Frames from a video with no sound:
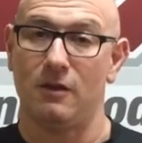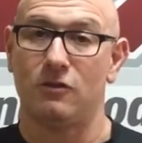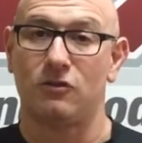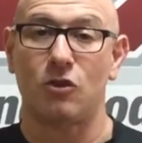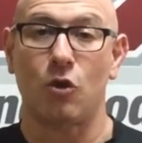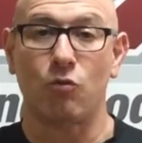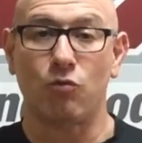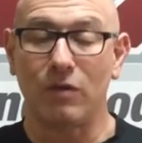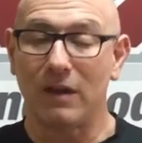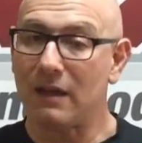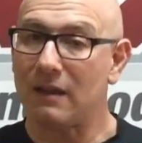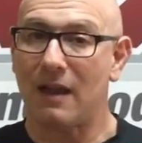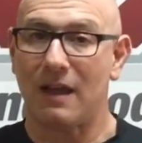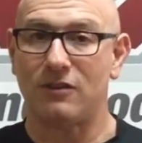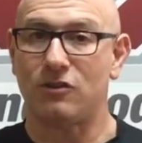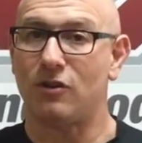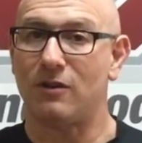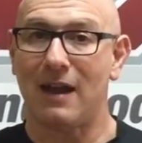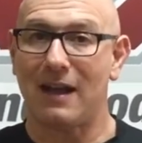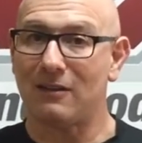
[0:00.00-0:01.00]
So
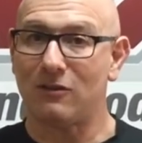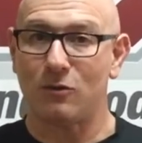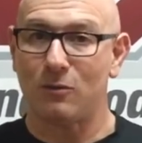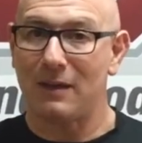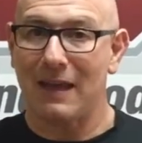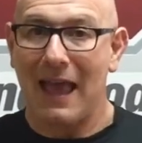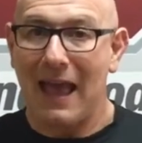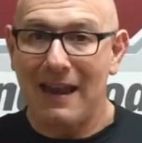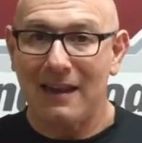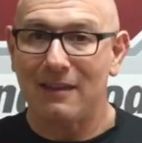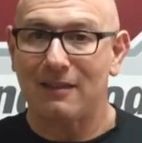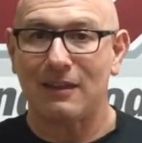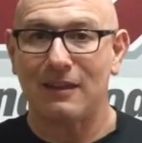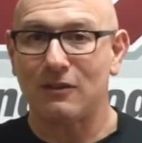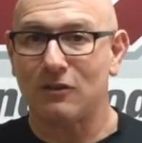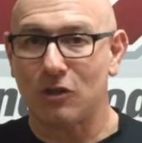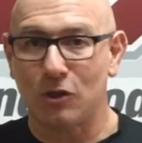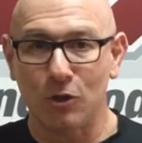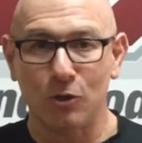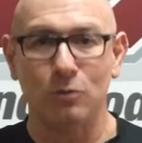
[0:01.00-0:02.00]
realize you're not doing
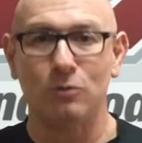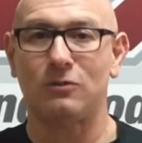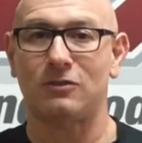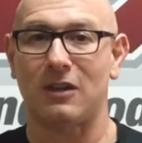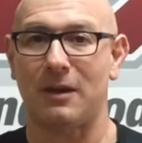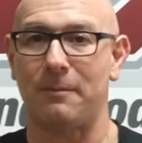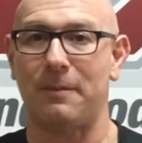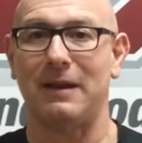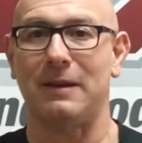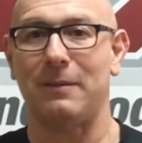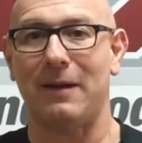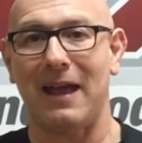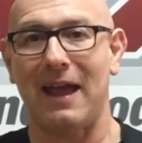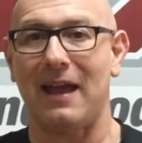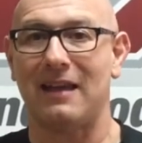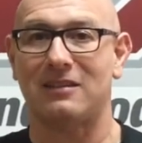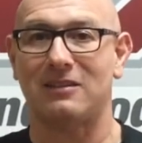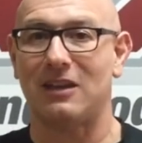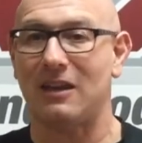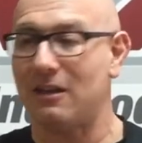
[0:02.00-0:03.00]
anything to somebody by
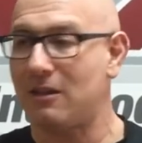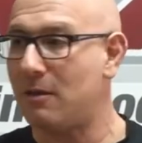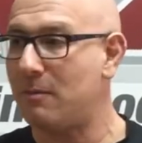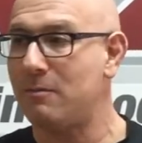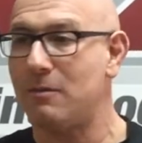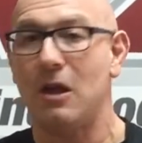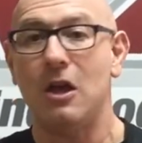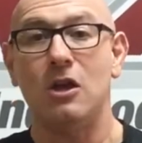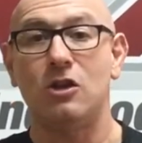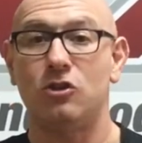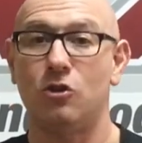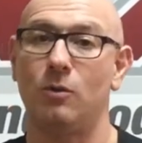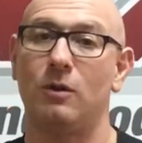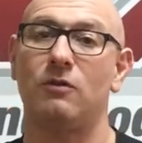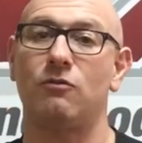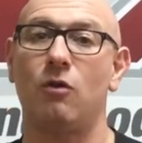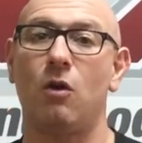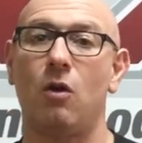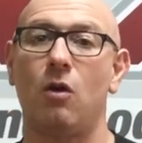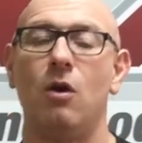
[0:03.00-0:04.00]
asking them to
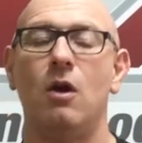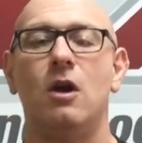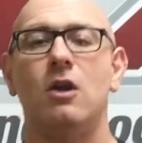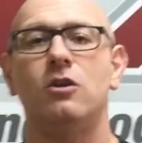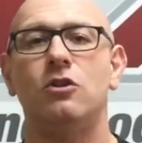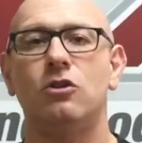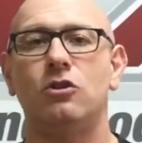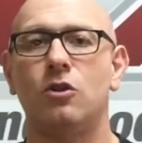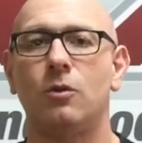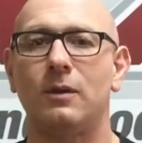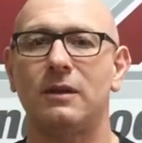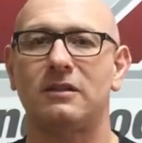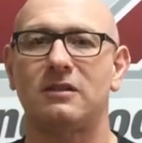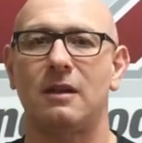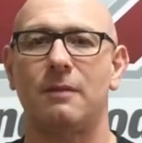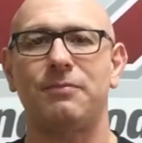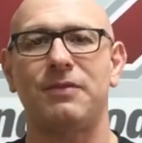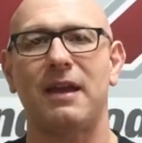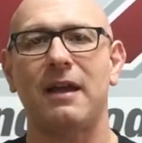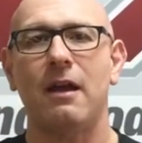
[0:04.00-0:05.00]
enroll, you're doing
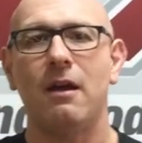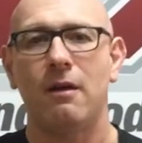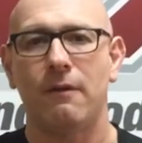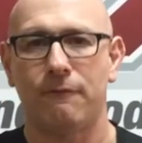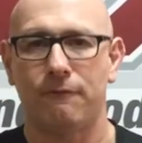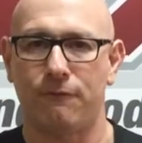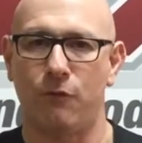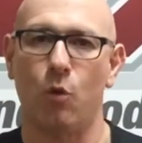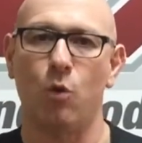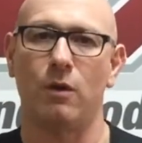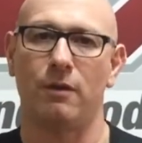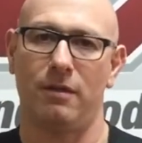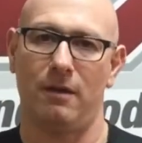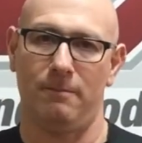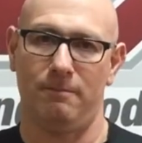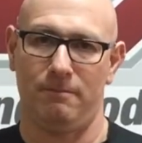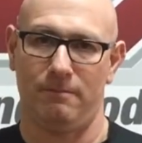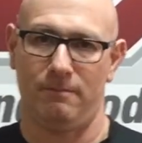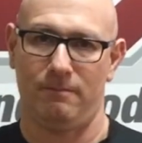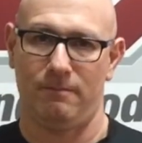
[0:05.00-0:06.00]
something for
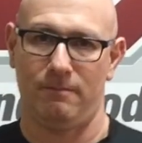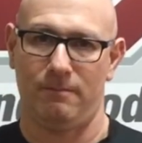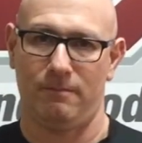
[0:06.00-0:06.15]
them.